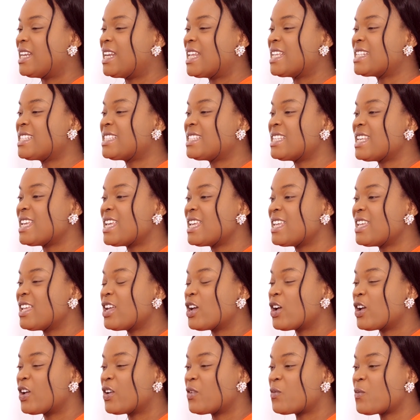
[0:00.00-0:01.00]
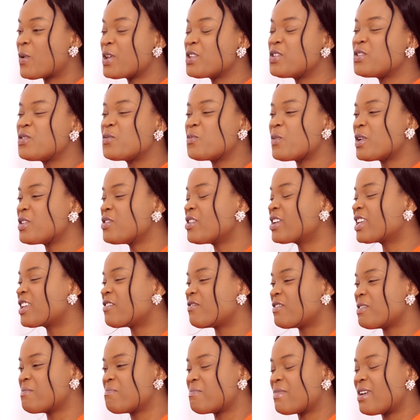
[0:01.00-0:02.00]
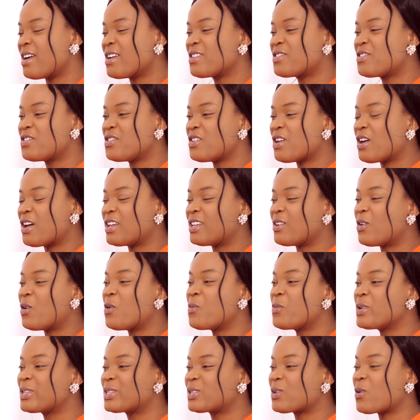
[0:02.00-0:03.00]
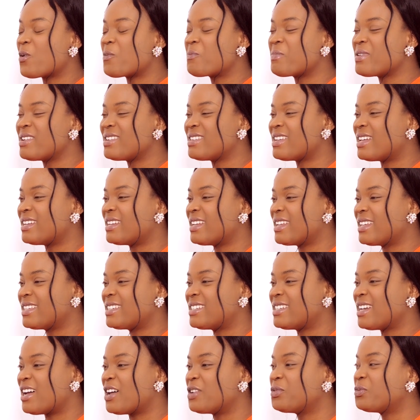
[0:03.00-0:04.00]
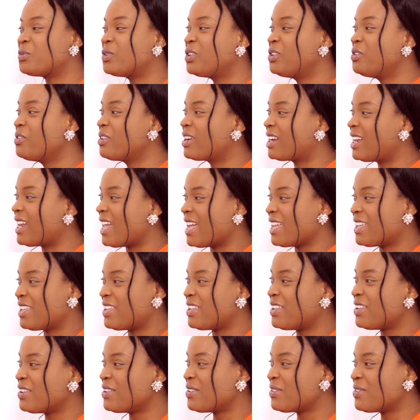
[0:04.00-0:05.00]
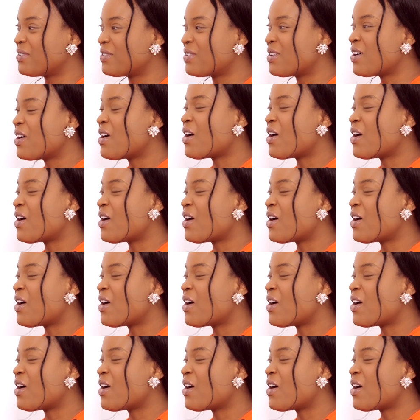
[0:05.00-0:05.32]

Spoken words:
let's say when you're giving birth, you're always hoping that the child will look like you